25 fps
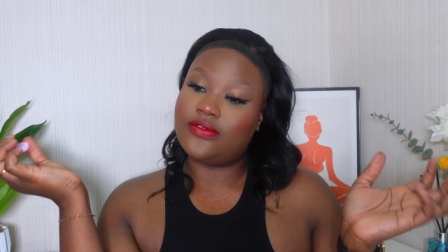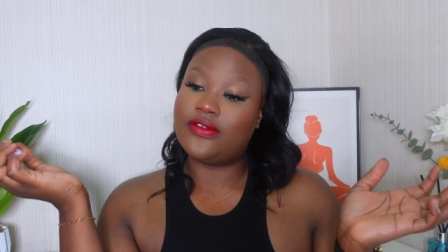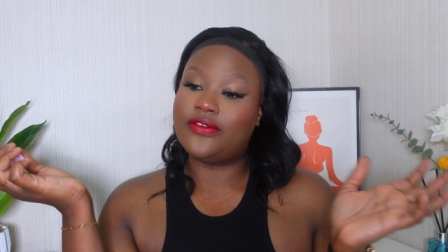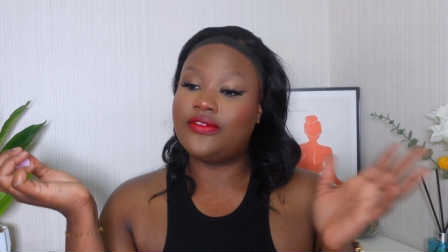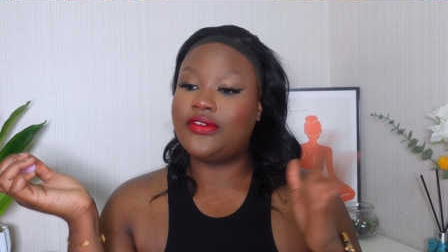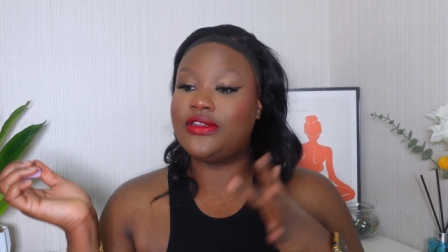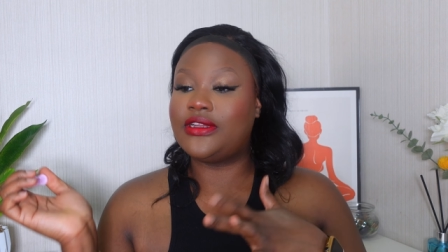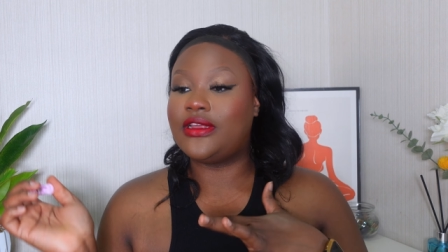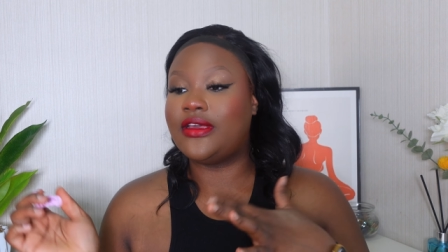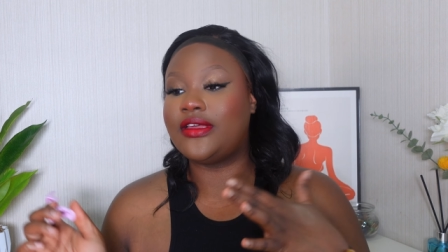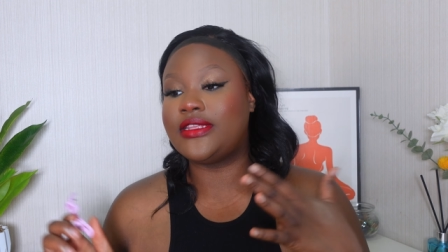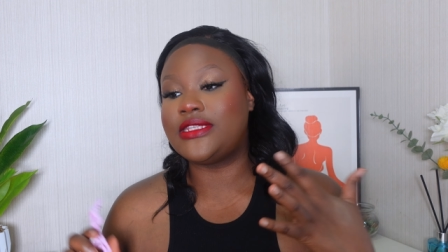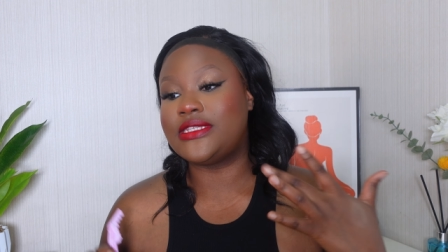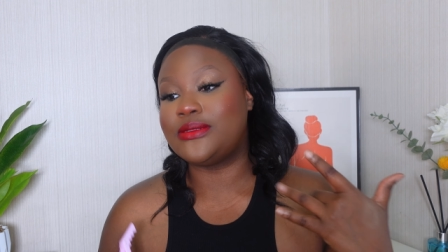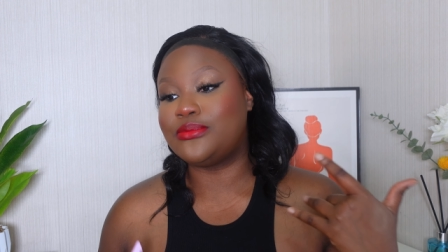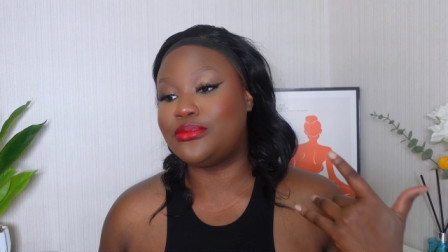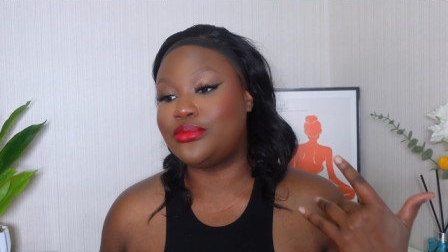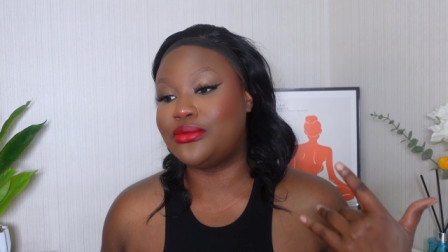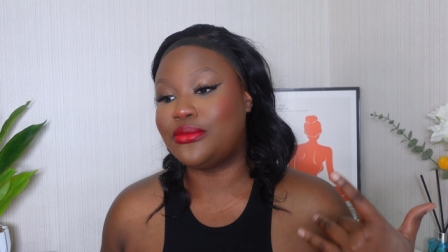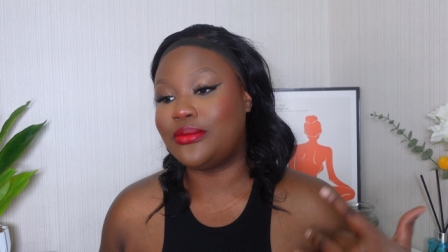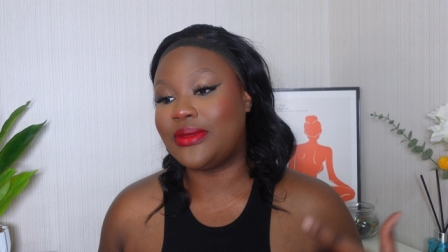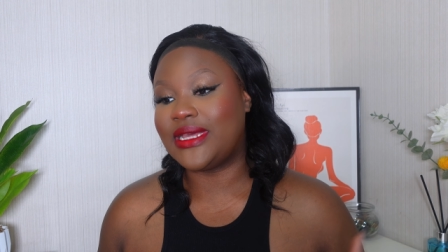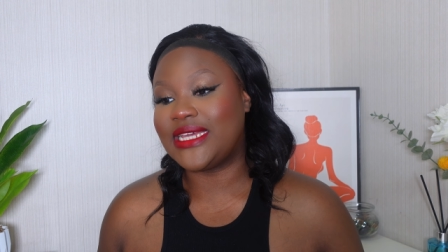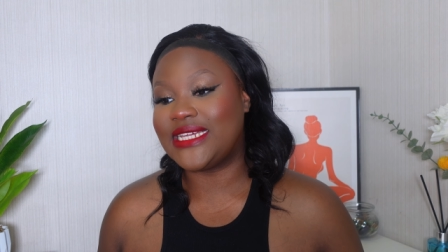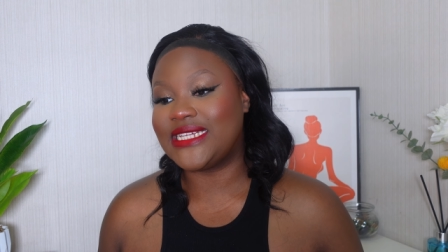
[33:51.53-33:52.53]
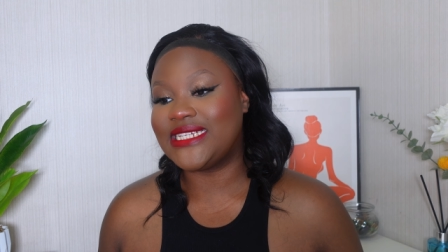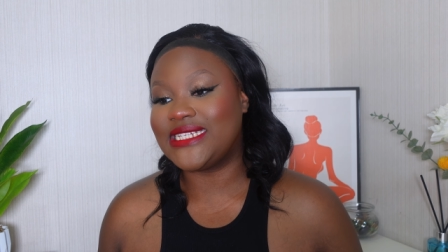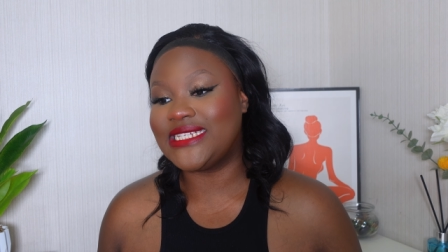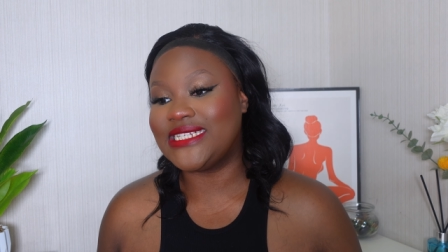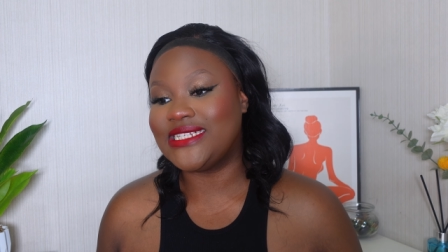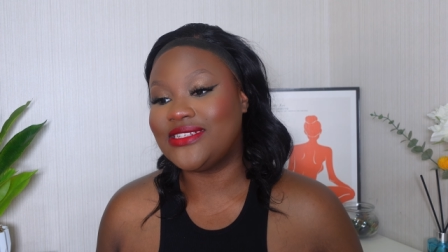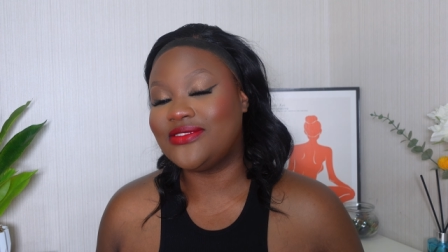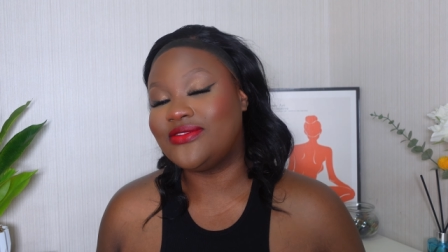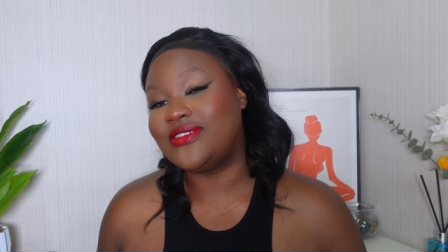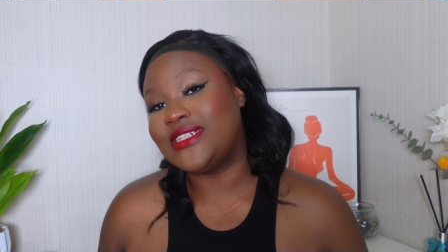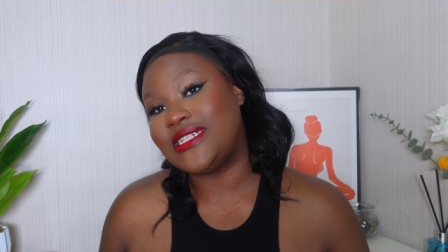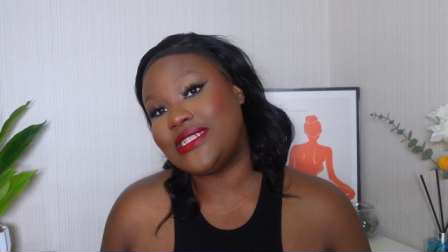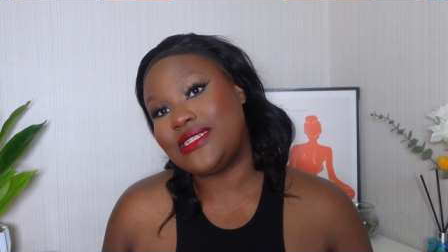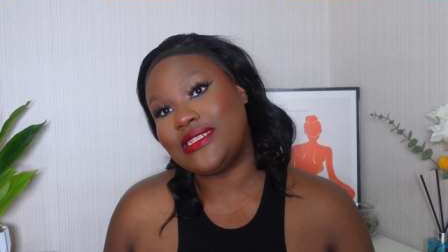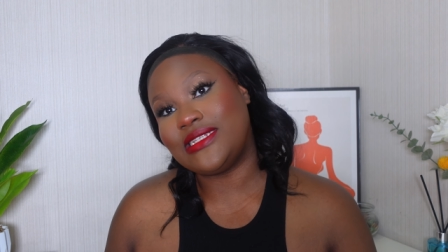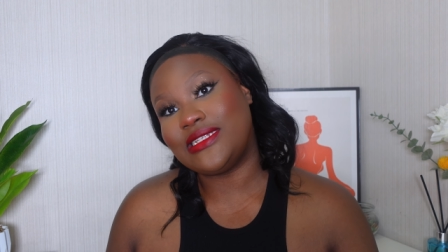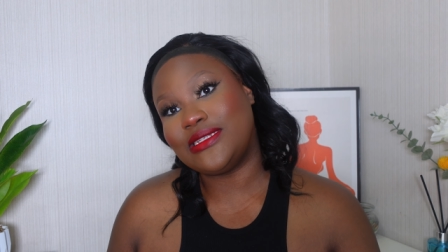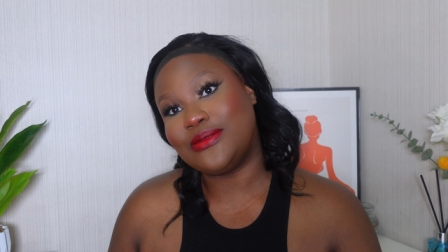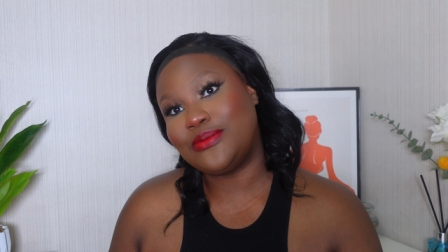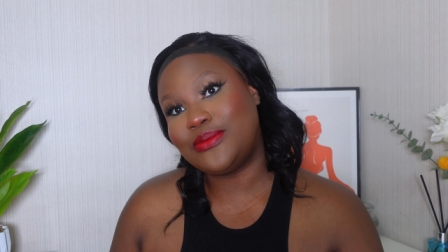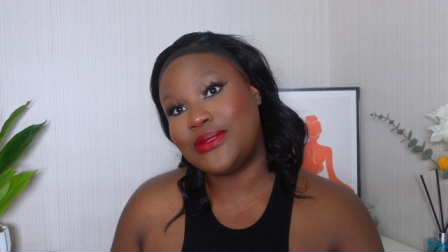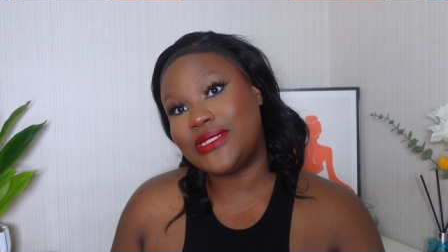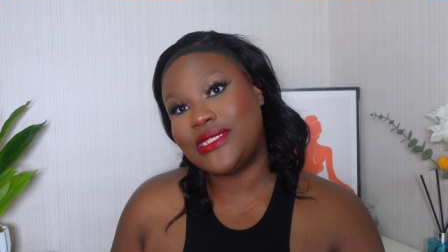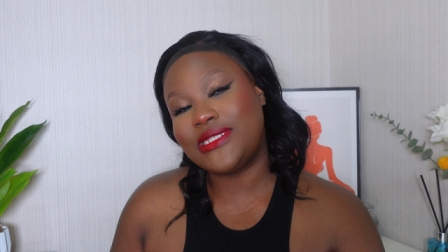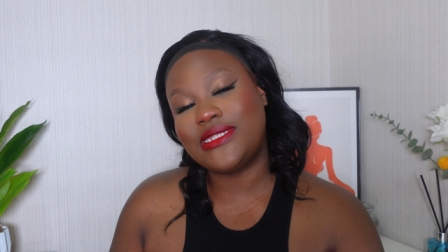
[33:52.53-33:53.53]
I'm gonna have to put my red
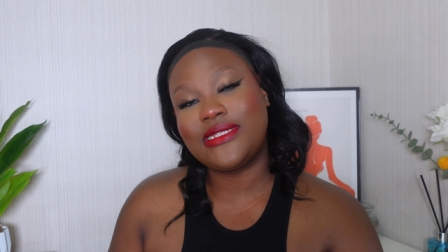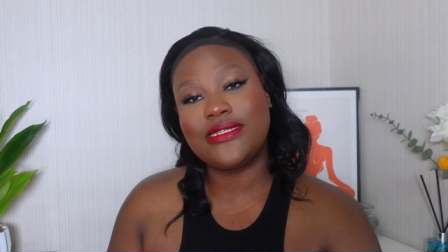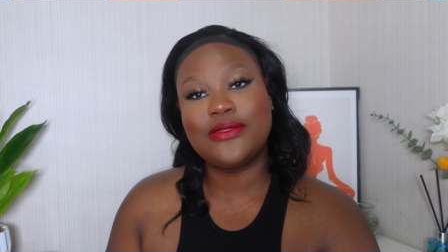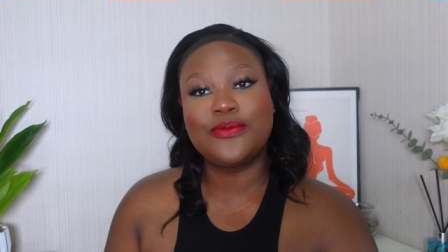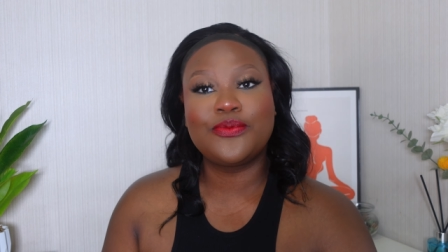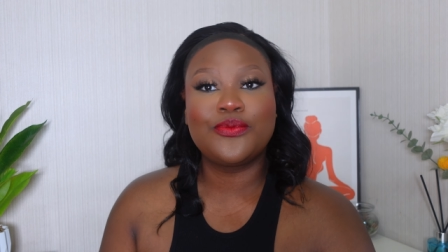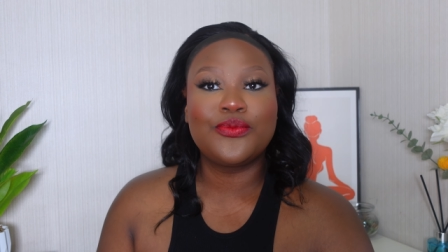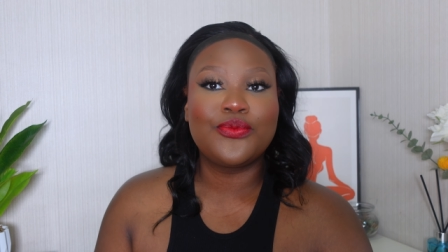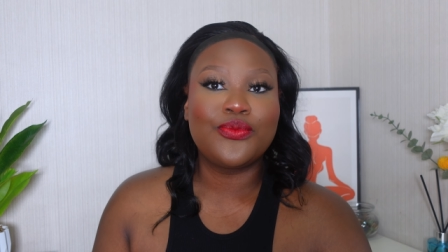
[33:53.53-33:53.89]
lips